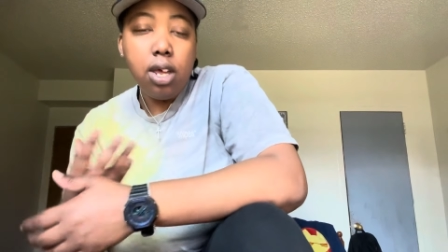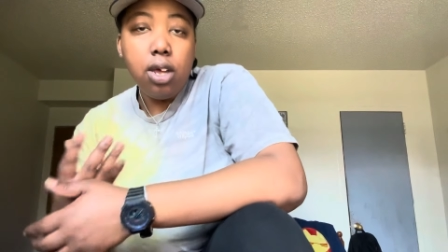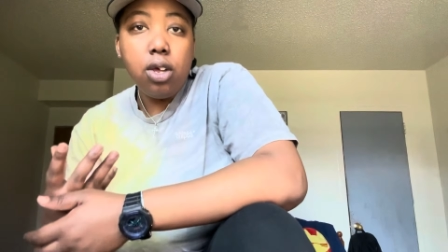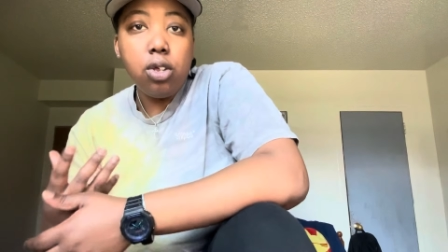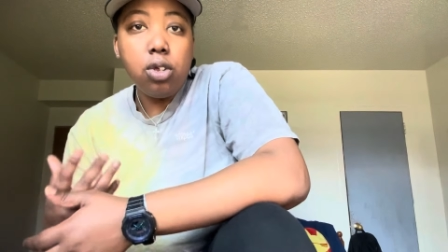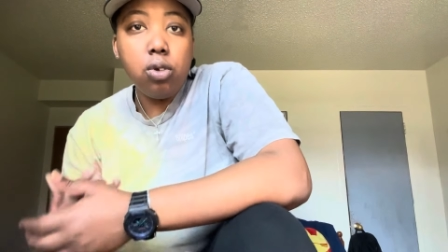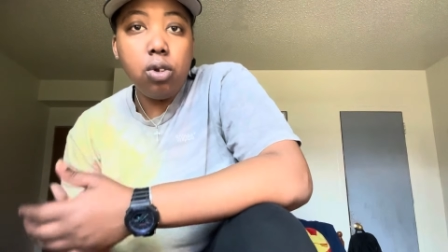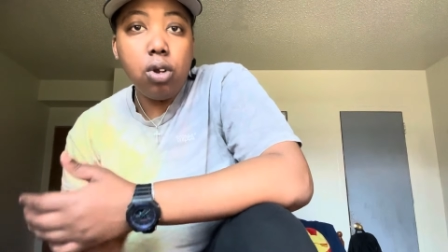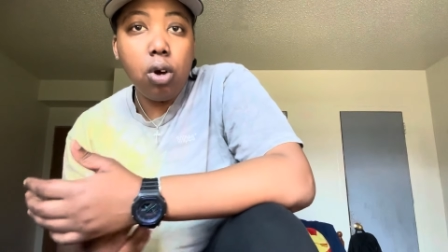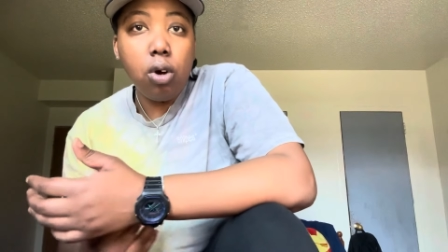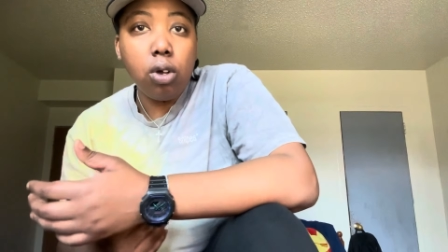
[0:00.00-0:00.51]
you
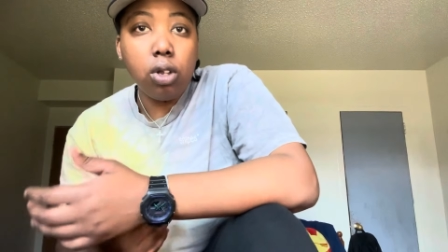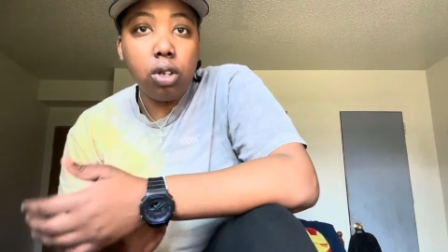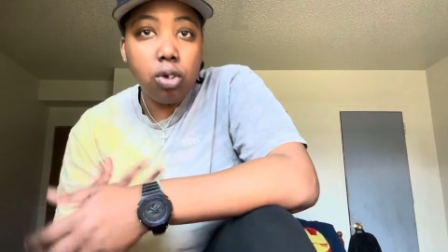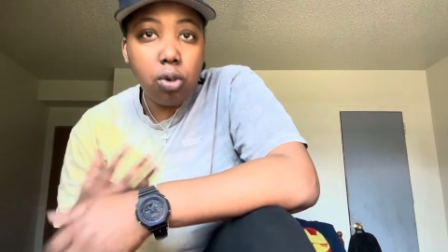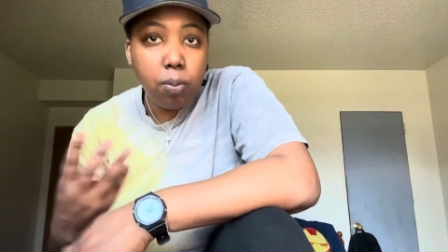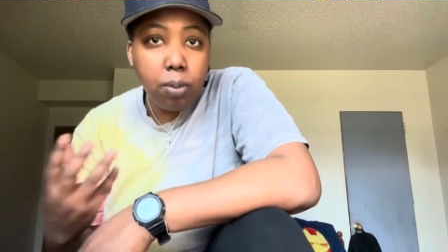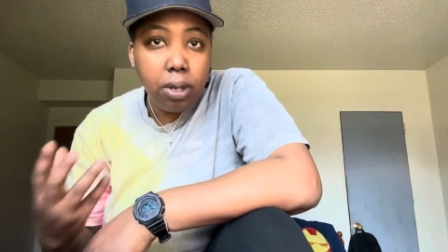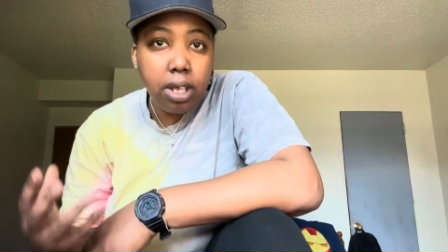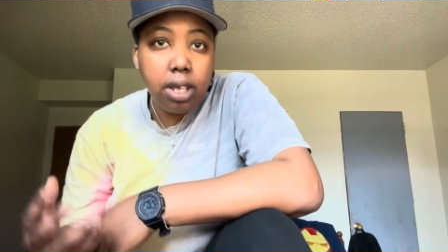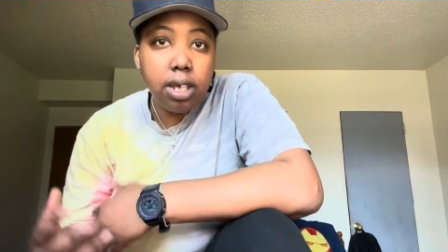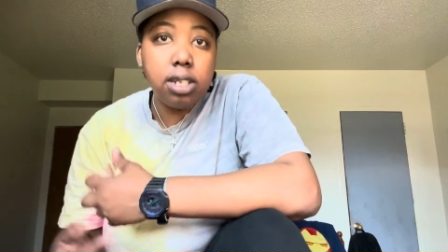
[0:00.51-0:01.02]
know, a little
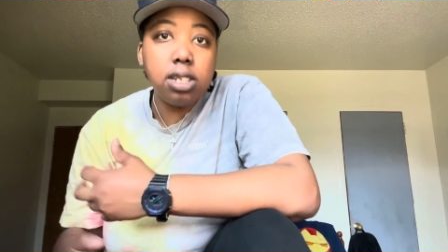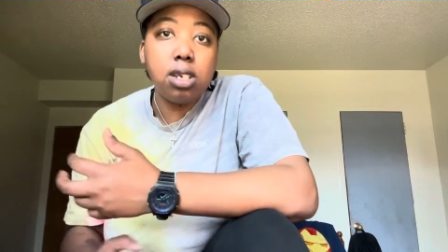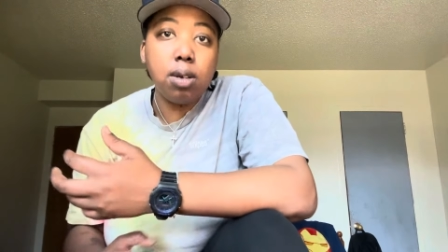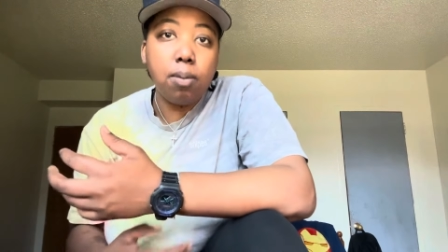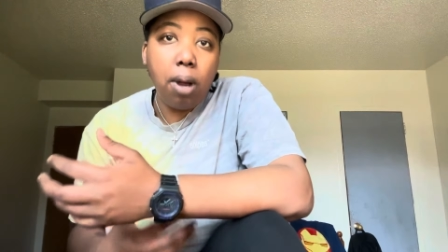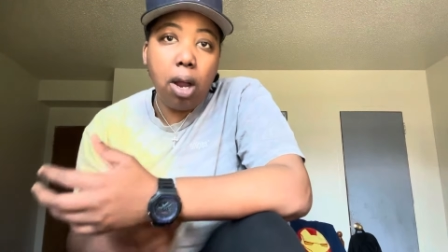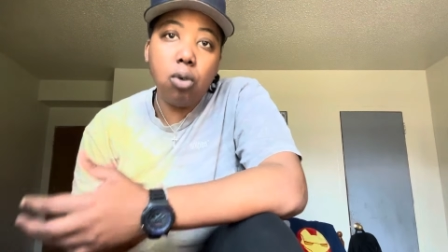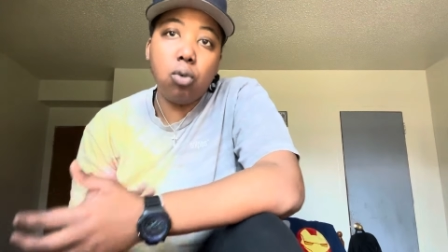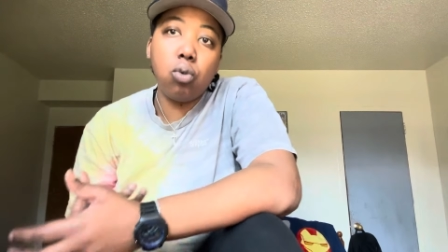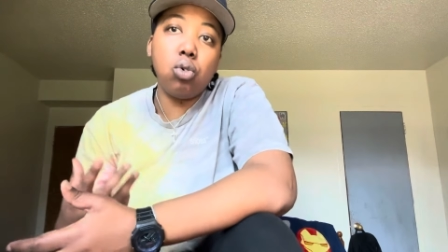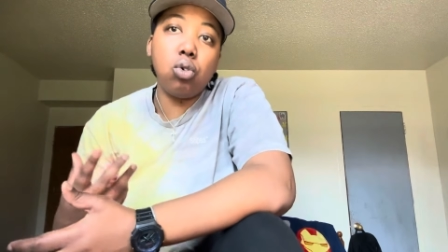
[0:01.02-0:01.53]
bit into my
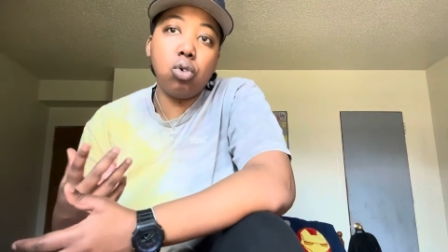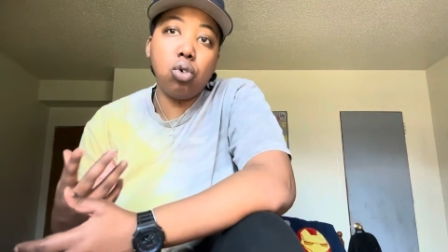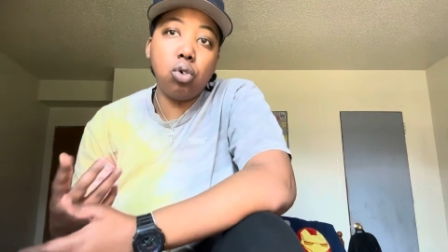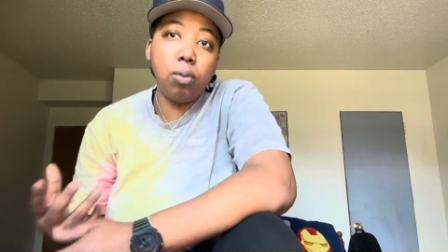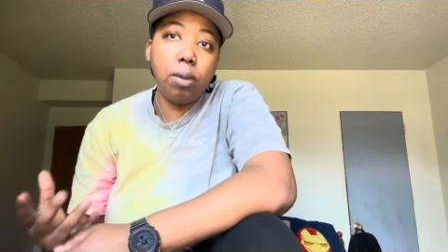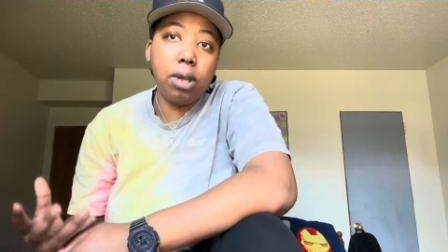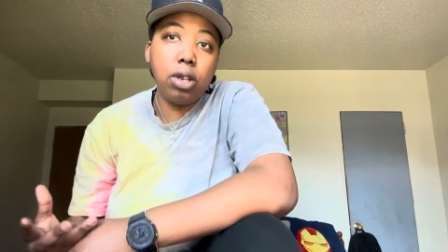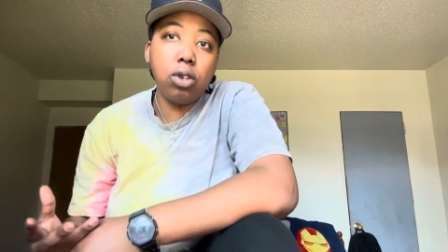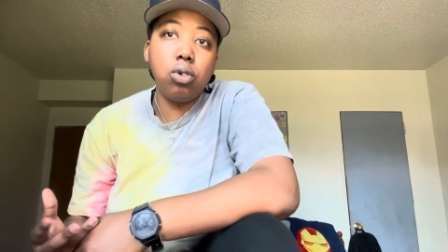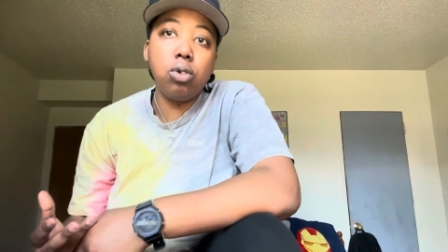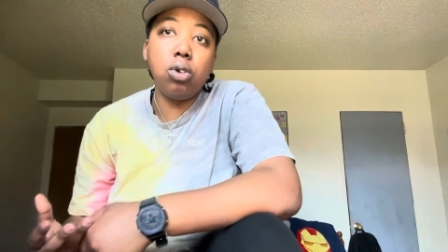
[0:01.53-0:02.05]
room
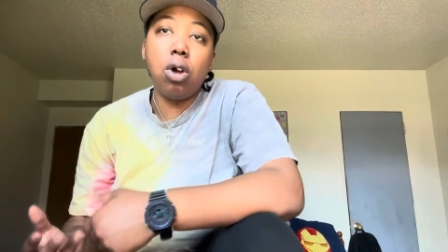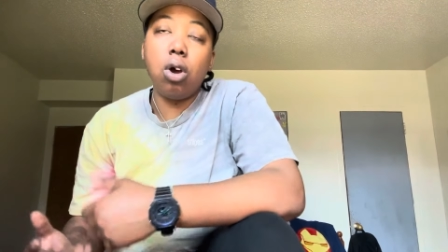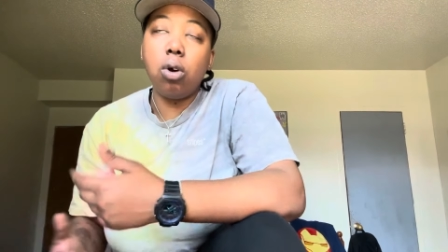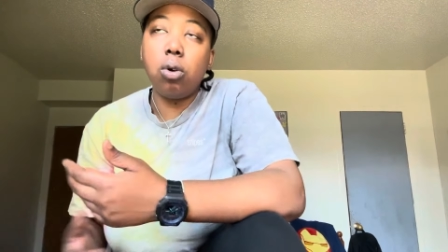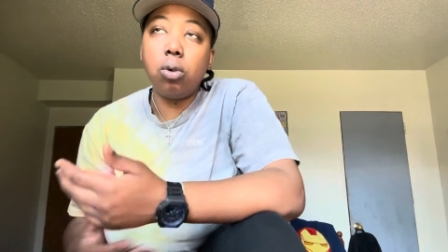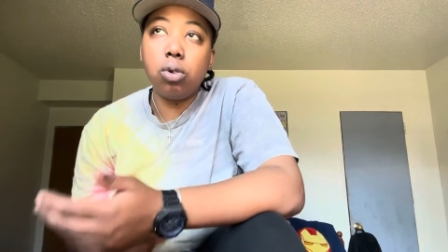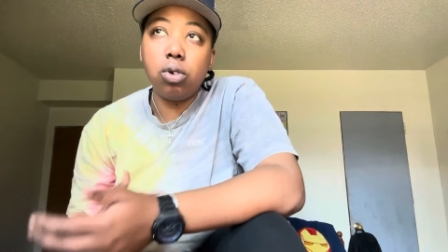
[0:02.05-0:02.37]
and, you know,